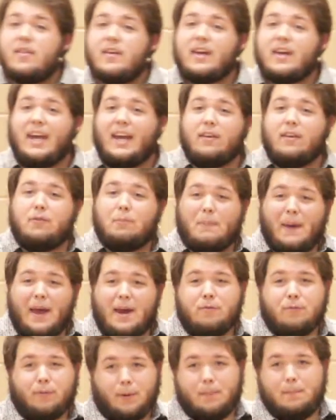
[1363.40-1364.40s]
king's
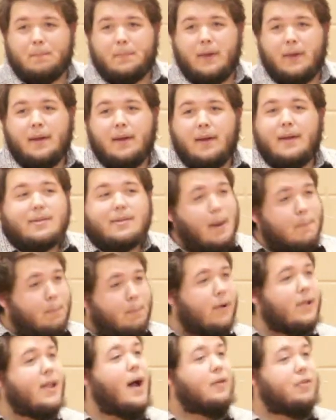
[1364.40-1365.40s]
bedroom, they
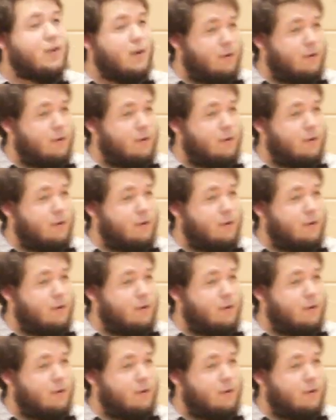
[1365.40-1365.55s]
pull out their